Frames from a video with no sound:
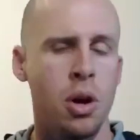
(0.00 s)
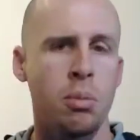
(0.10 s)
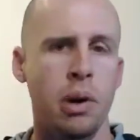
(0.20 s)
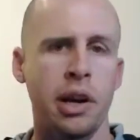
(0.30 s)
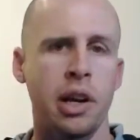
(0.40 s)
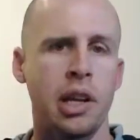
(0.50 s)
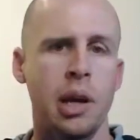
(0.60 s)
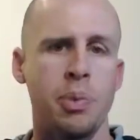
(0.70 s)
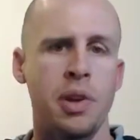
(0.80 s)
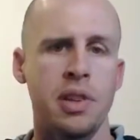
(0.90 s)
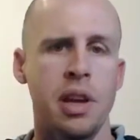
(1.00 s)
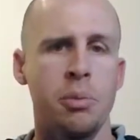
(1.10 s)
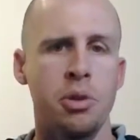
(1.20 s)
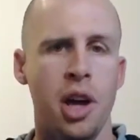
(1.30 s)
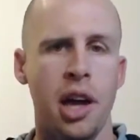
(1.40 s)
Probably going to keep this
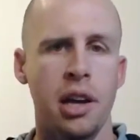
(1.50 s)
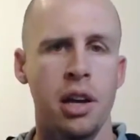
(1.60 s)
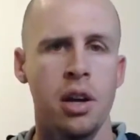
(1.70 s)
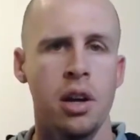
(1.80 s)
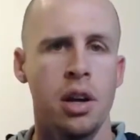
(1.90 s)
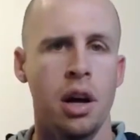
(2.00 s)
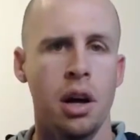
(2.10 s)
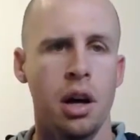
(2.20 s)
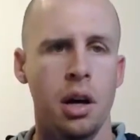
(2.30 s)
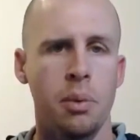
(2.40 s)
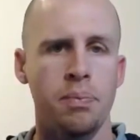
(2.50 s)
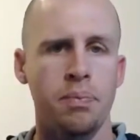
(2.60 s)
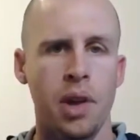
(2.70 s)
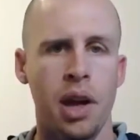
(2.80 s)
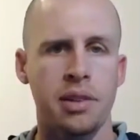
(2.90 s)
MJ
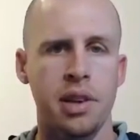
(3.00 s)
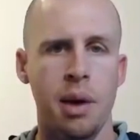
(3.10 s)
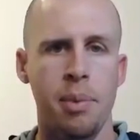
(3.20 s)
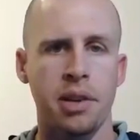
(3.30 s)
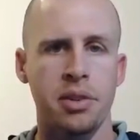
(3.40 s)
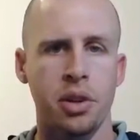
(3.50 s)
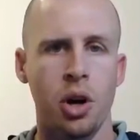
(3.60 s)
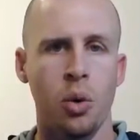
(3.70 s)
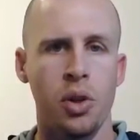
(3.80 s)
SI Mexico.